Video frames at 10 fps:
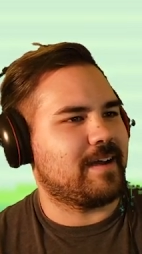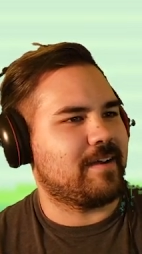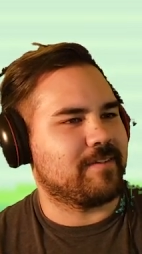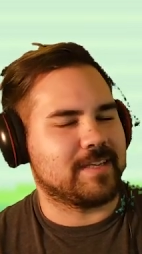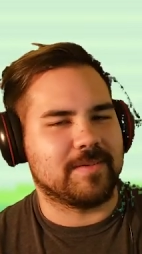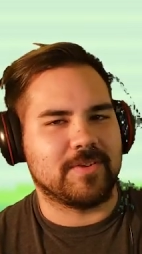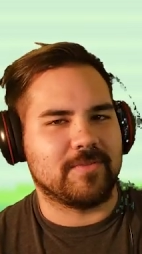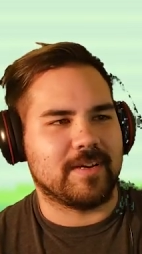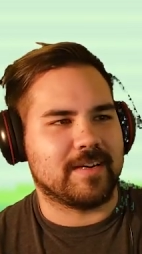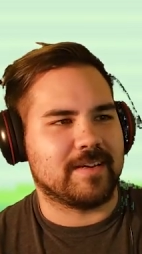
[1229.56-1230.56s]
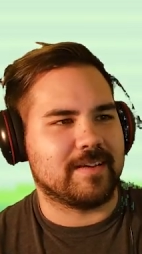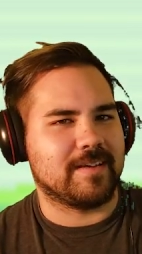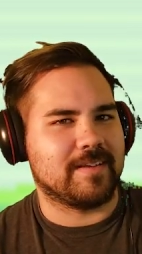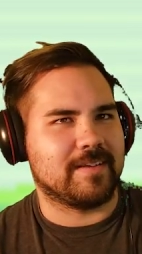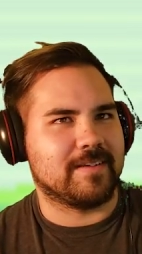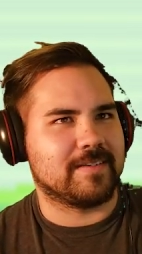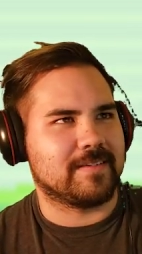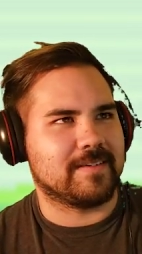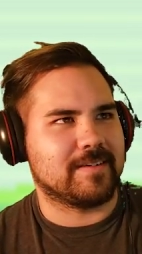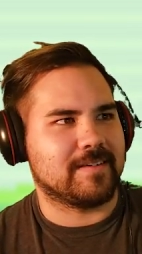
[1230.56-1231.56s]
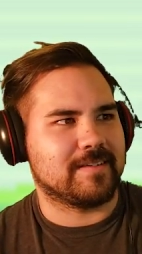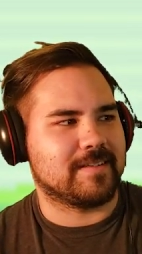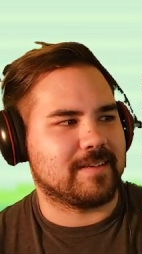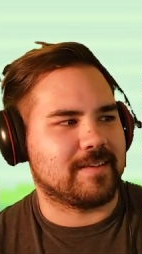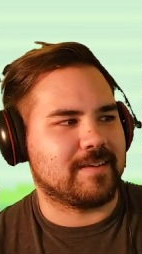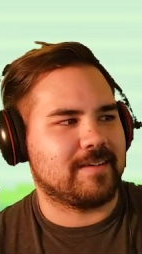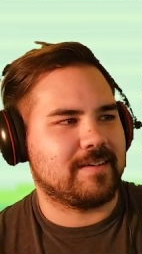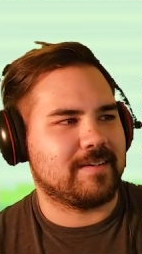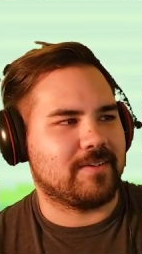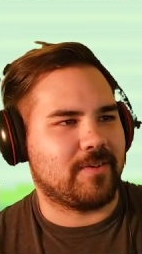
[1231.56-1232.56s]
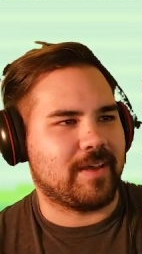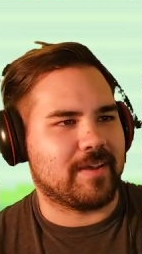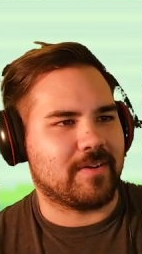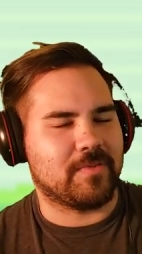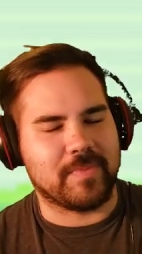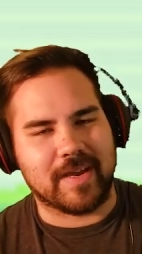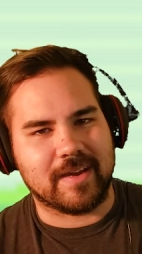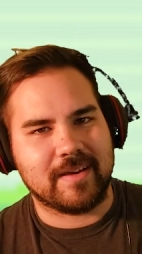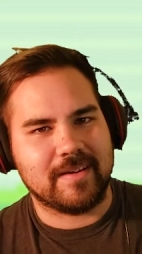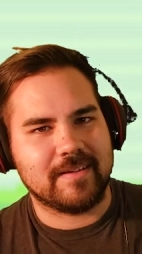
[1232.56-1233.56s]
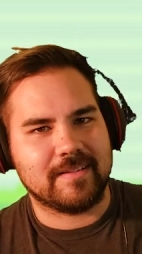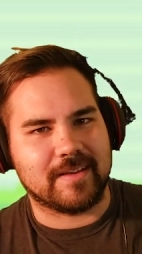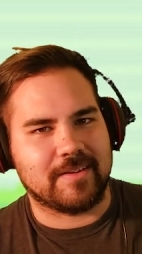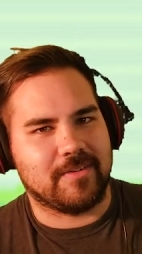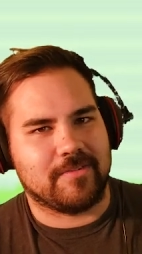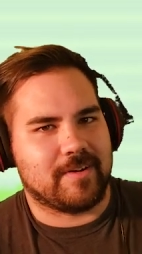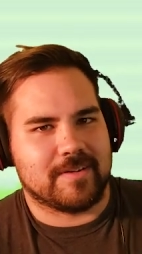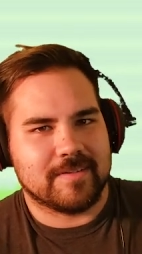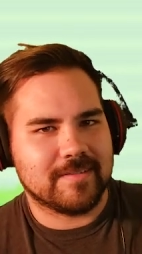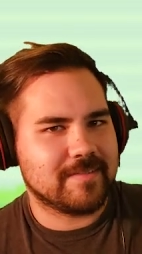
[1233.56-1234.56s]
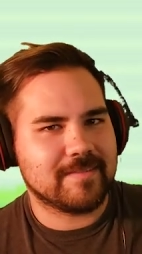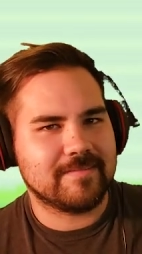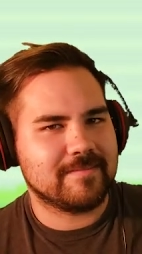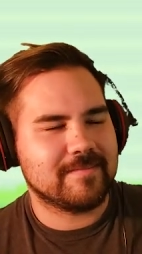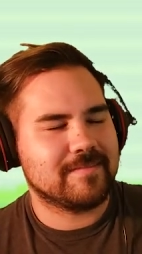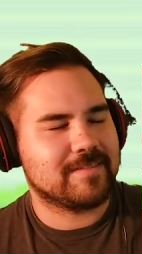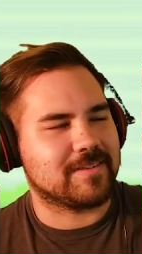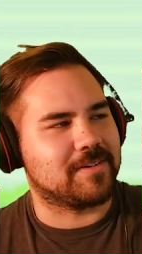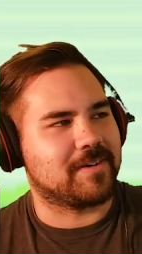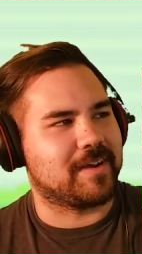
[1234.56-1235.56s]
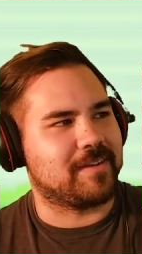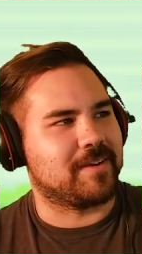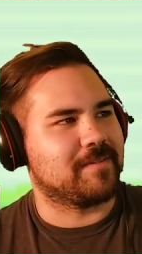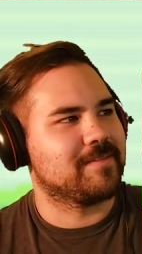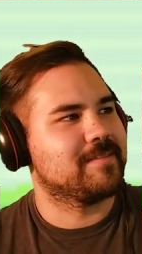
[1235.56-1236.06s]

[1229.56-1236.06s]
every time you die in Nuzlocke, it's like you can't go back, like you're done. So, I don't know.